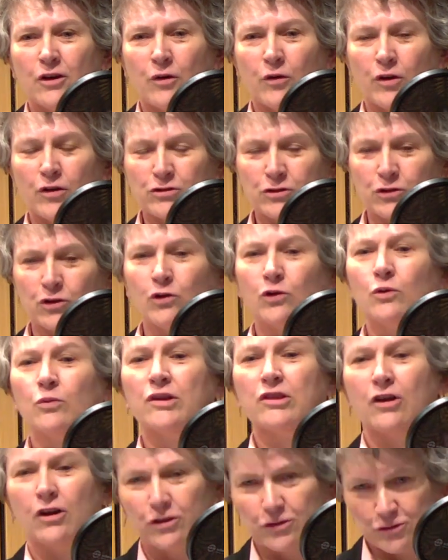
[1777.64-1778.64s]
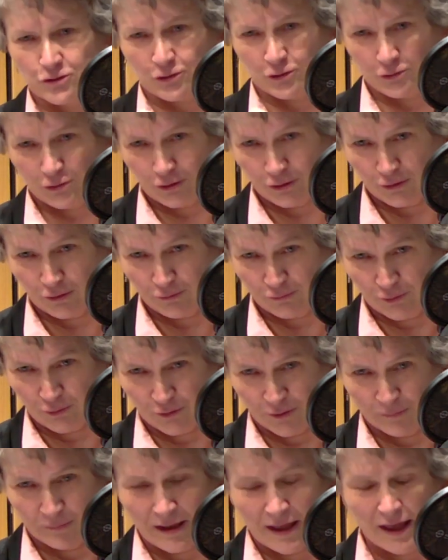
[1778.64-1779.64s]
school without school
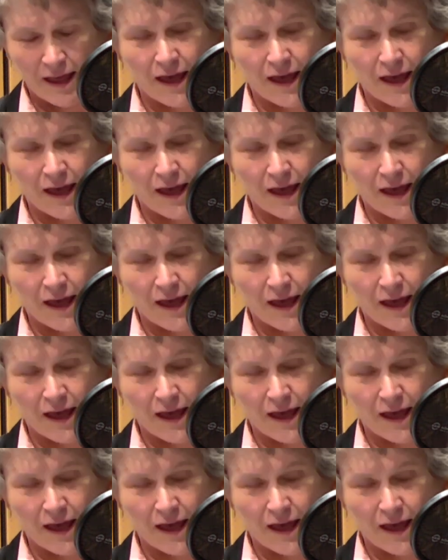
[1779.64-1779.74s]
uniform.